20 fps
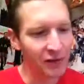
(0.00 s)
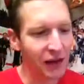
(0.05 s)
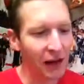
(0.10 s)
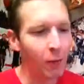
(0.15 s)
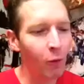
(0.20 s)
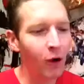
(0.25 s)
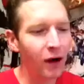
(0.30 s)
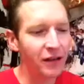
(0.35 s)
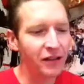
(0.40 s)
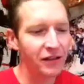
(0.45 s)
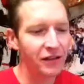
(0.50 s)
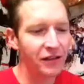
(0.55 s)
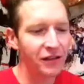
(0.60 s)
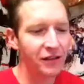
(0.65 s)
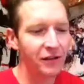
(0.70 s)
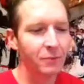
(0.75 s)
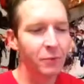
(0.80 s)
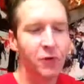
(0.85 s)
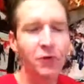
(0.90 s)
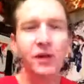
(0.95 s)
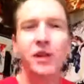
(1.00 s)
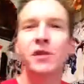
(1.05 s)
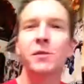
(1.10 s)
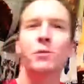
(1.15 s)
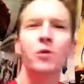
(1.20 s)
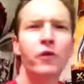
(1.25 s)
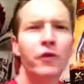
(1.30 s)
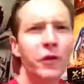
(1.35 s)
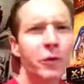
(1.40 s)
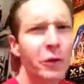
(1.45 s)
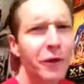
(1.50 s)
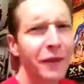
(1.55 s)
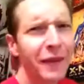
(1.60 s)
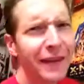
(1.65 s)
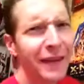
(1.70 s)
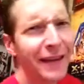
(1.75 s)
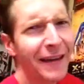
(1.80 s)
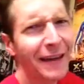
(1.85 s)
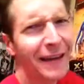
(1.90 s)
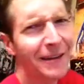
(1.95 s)
I watched this movie with
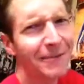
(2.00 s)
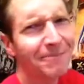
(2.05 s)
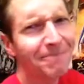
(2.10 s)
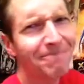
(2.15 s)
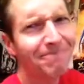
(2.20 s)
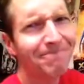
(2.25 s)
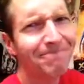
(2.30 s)
the